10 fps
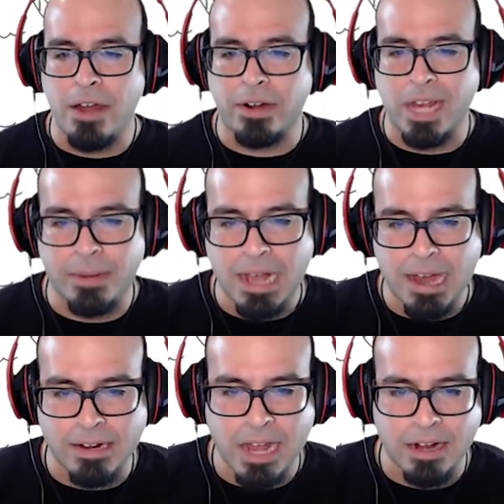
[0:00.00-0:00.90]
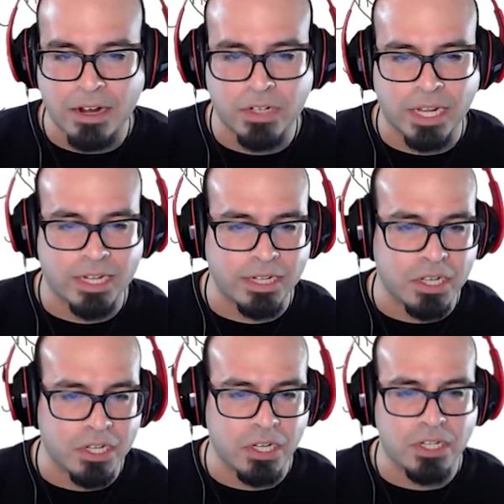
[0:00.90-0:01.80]
Hotter, gotta be hotter, gotta
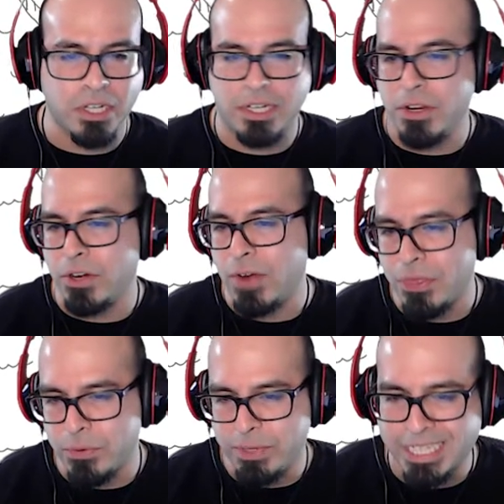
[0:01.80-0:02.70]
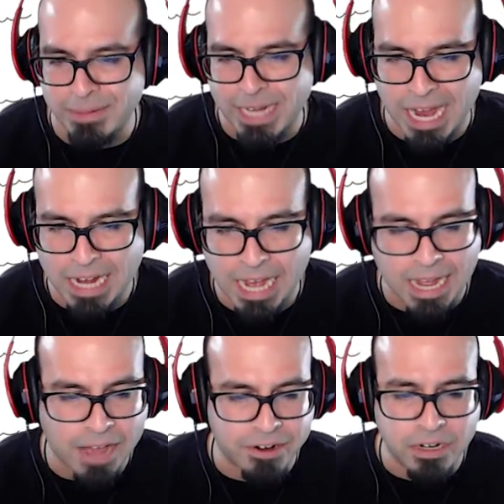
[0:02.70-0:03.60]
get cook it right through. It needs to be
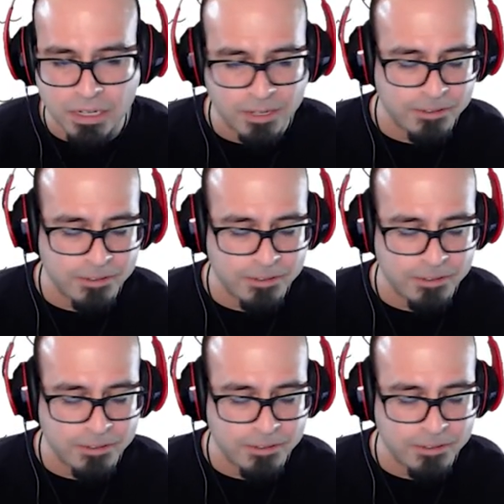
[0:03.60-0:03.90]
hotter.